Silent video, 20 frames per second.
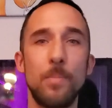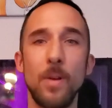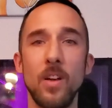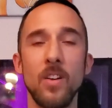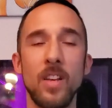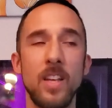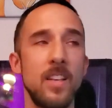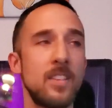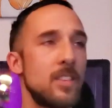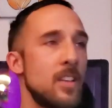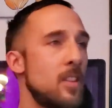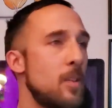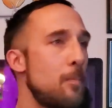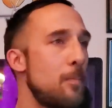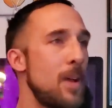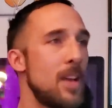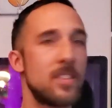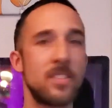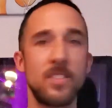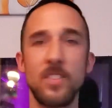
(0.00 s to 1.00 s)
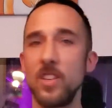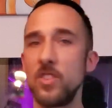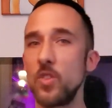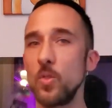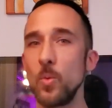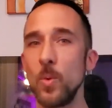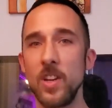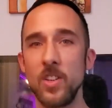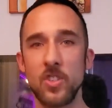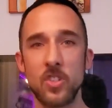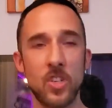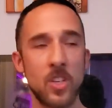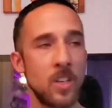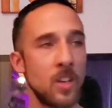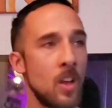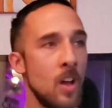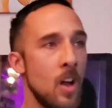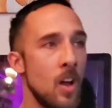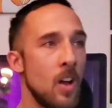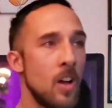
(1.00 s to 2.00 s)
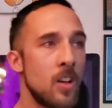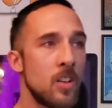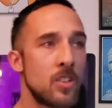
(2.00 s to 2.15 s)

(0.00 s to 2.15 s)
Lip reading: abilities in the best situation.